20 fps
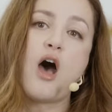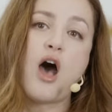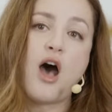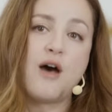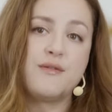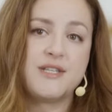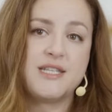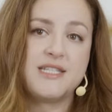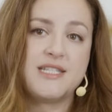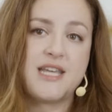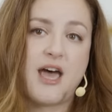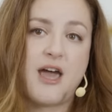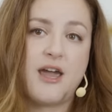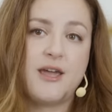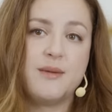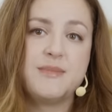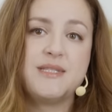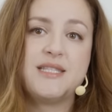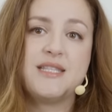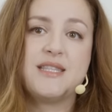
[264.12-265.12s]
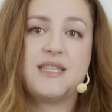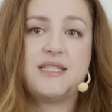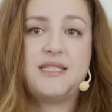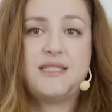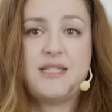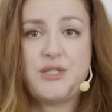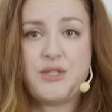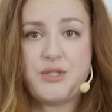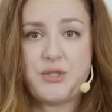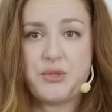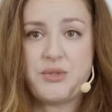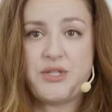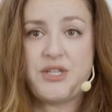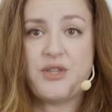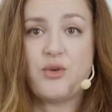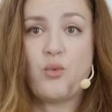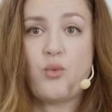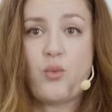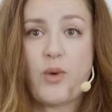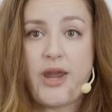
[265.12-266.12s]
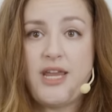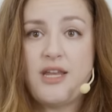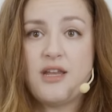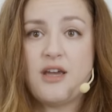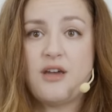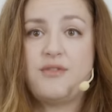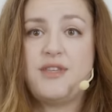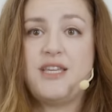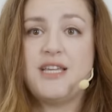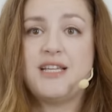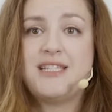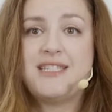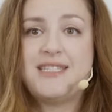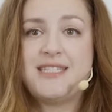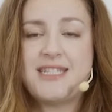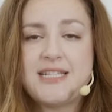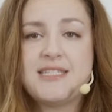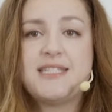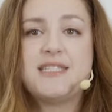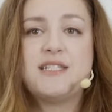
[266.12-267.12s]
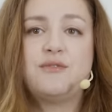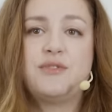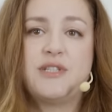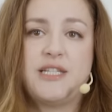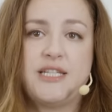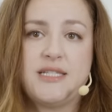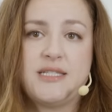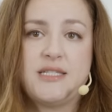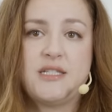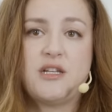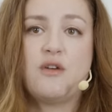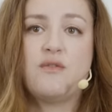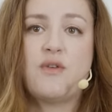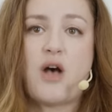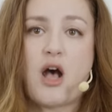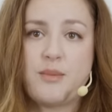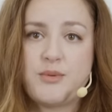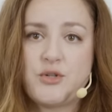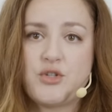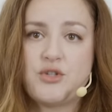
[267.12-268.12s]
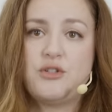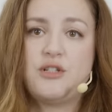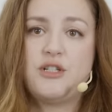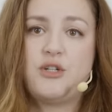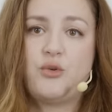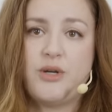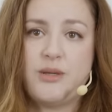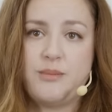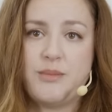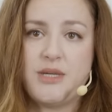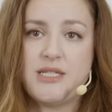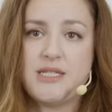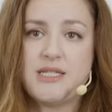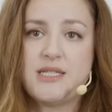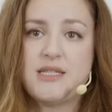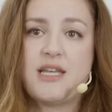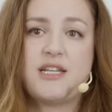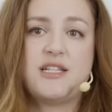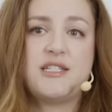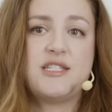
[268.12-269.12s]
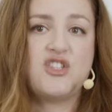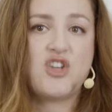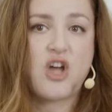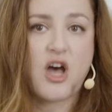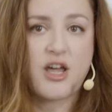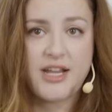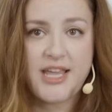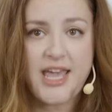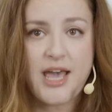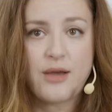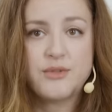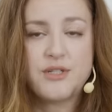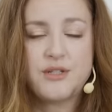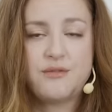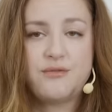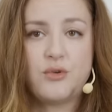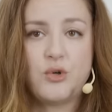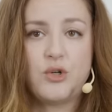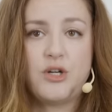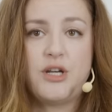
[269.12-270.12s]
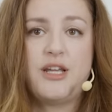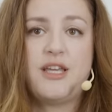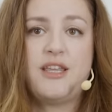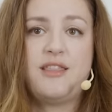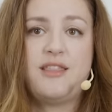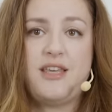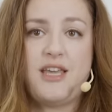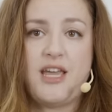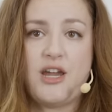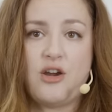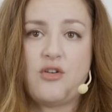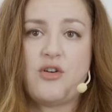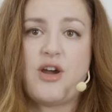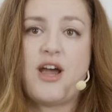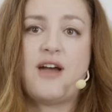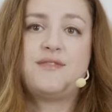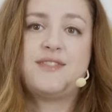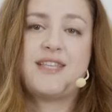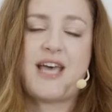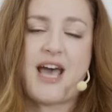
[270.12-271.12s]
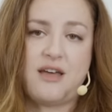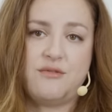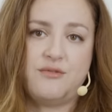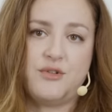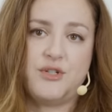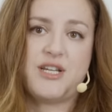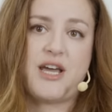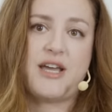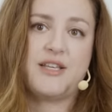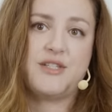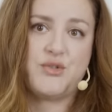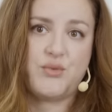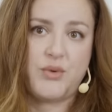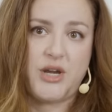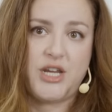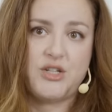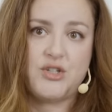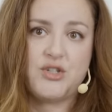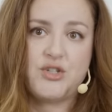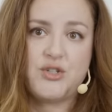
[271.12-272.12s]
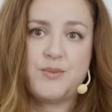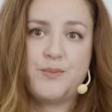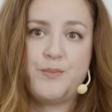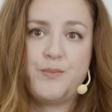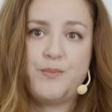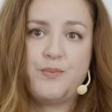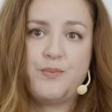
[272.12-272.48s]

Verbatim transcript: Oftentimes, this is due to the weight of the extensive list of optional equipment that is not accounted for in the aircraft's advertised range.